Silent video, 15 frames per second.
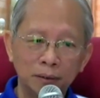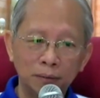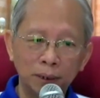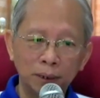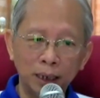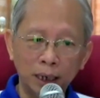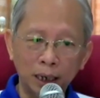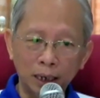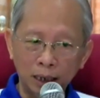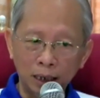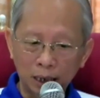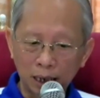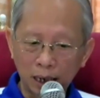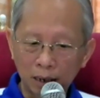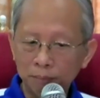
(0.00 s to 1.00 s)
When I
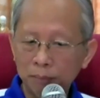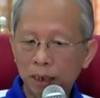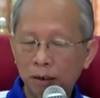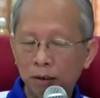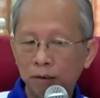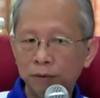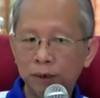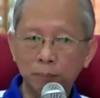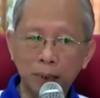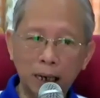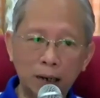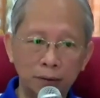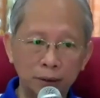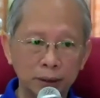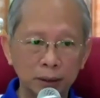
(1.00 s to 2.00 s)
come out of the
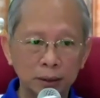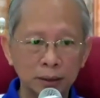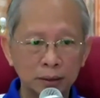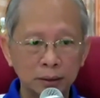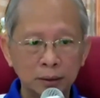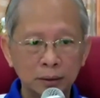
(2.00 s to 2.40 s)
bowing,